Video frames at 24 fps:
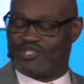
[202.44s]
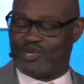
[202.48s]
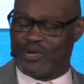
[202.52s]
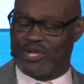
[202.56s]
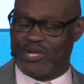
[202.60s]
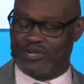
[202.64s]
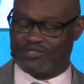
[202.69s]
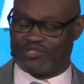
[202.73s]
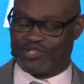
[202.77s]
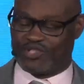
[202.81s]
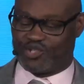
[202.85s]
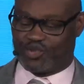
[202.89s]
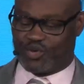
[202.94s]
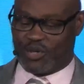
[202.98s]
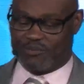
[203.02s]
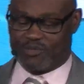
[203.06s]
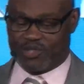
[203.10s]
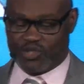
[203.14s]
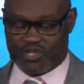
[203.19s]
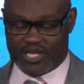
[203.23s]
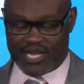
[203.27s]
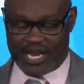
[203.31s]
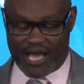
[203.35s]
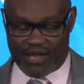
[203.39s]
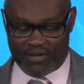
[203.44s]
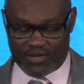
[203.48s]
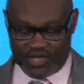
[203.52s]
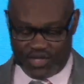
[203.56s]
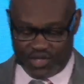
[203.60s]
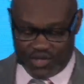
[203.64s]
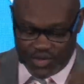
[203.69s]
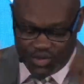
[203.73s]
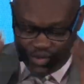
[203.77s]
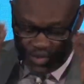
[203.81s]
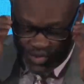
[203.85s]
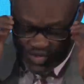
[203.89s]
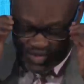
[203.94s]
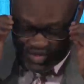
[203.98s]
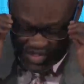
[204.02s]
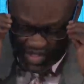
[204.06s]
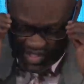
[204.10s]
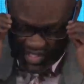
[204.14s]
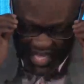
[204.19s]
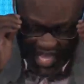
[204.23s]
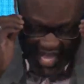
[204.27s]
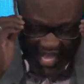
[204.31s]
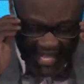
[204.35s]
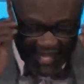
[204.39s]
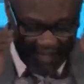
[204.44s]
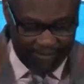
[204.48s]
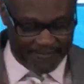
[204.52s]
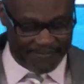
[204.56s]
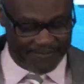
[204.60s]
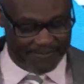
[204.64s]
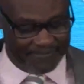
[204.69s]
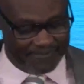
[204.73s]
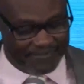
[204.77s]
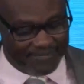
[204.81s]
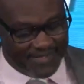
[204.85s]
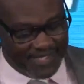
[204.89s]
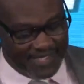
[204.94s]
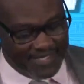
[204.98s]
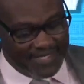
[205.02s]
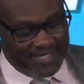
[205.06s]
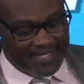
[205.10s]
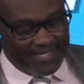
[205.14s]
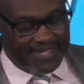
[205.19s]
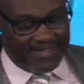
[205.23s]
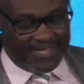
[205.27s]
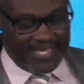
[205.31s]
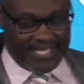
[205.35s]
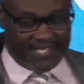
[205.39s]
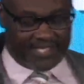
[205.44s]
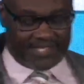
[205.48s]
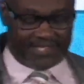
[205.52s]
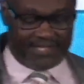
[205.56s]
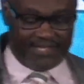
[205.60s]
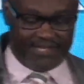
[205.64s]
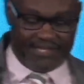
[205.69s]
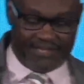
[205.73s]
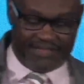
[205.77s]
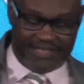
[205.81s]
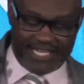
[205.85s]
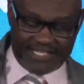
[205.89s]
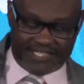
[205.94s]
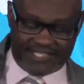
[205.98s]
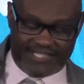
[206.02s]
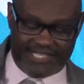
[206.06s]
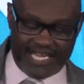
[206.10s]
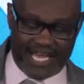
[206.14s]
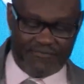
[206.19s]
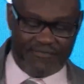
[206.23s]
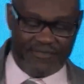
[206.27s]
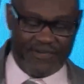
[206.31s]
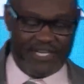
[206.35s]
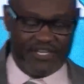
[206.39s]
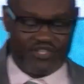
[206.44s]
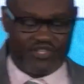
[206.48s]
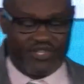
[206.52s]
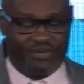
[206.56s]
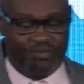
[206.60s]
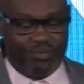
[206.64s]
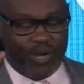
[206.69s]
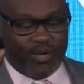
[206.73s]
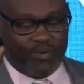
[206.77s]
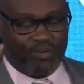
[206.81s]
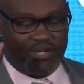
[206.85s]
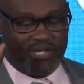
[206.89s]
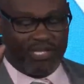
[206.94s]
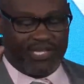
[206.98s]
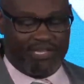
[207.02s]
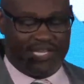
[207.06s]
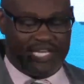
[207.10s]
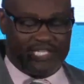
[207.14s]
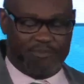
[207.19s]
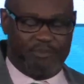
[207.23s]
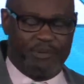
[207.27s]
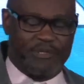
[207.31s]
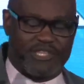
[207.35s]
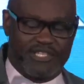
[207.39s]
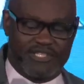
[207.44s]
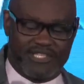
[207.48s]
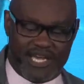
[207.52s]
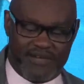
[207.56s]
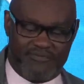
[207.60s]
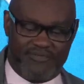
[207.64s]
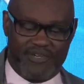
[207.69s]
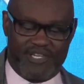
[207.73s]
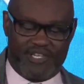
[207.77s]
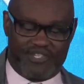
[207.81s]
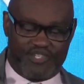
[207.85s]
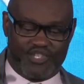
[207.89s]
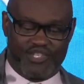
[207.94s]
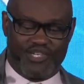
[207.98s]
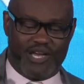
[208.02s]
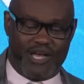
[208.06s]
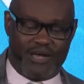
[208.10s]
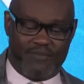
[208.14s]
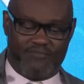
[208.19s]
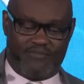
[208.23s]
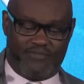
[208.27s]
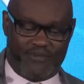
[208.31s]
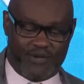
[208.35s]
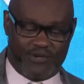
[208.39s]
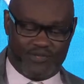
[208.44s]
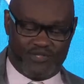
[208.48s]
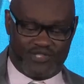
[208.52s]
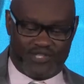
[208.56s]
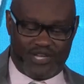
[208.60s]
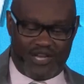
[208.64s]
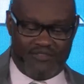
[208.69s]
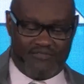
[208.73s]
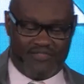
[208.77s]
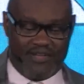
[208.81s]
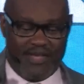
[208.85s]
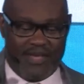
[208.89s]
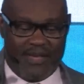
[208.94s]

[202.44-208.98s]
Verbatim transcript: here's a scripture that I'll use today. This definition, well, let's put the definition up first of